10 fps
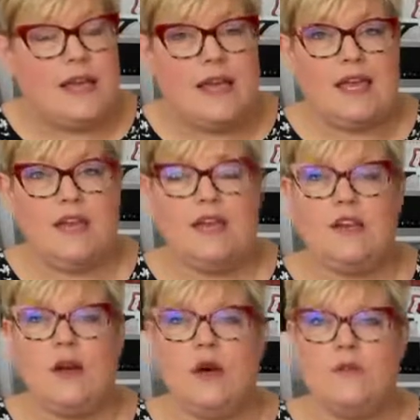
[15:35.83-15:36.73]
It can
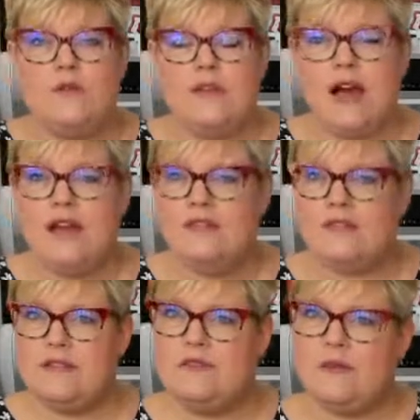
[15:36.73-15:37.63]
go not
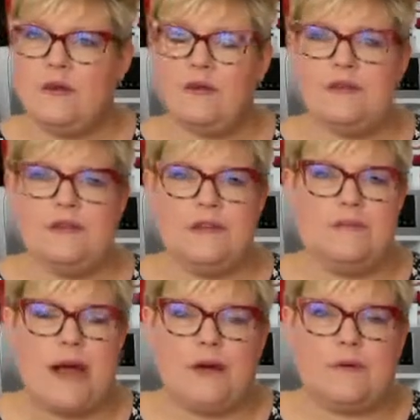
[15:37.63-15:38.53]
just forwards
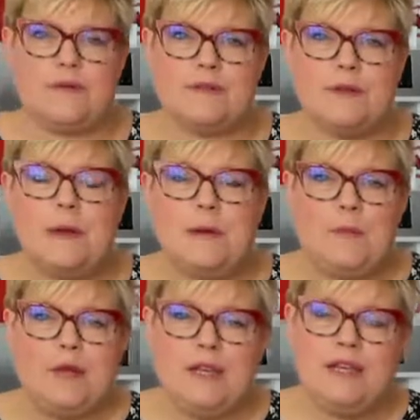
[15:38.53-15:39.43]
and backwards,
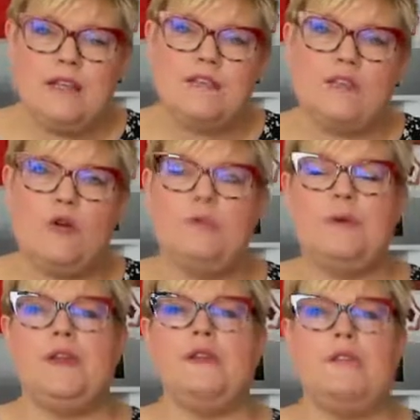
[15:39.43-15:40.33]
but it can sew
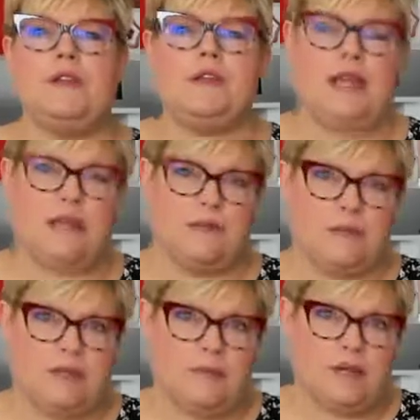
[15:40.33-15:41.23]
bigger than 9
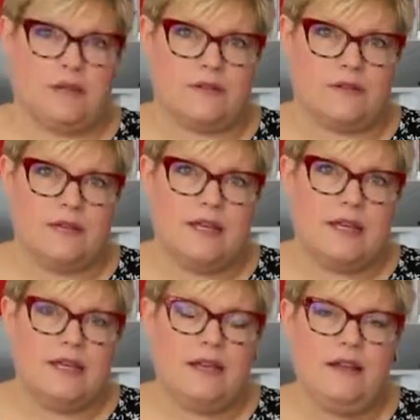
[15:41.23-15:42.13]
millimeters.
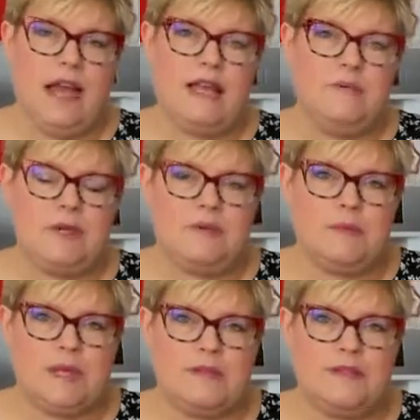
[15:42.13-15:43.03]
Now 9
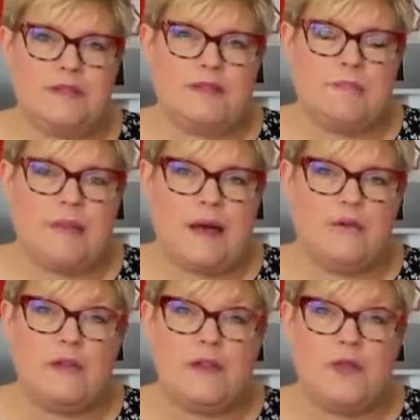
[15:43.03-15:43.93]
millimeters is
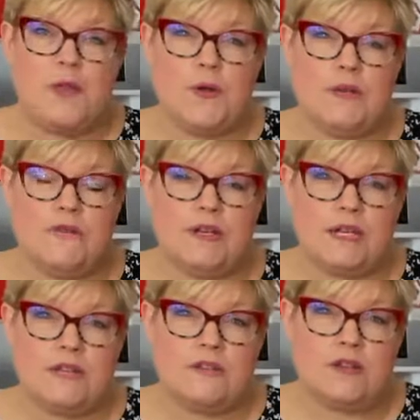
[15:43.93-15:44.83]
about 1/3 of an
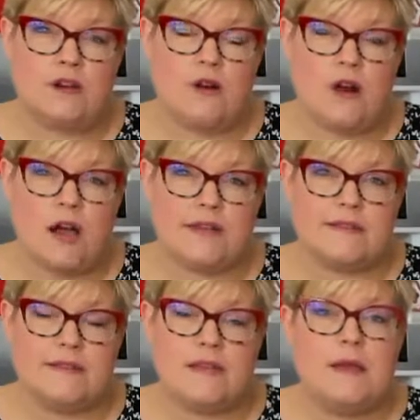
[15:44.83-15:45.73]
inch
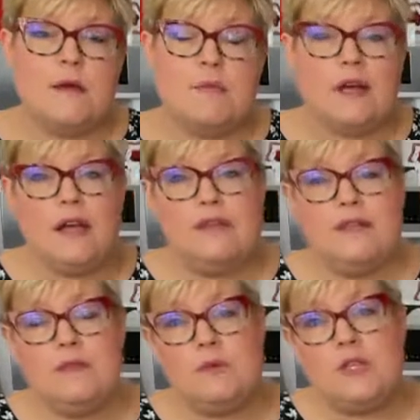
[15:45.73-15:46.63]
across, but on
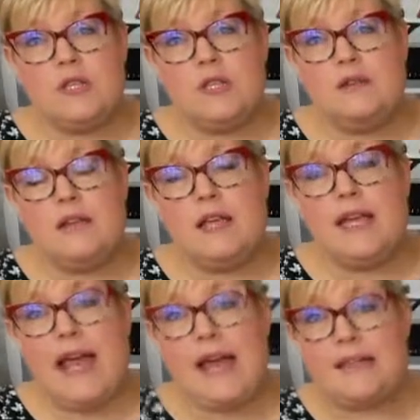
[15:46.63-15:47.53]
this machine
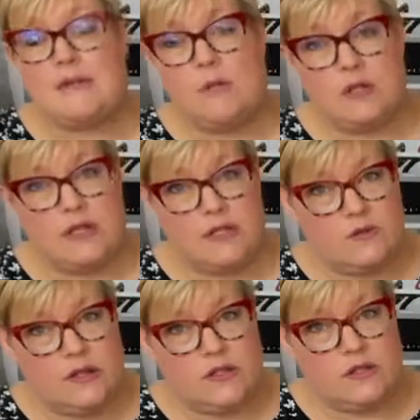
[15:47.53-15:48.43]
it has
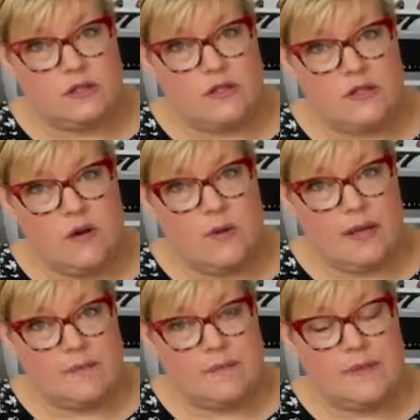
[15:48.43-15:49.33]
multi-directional sewing.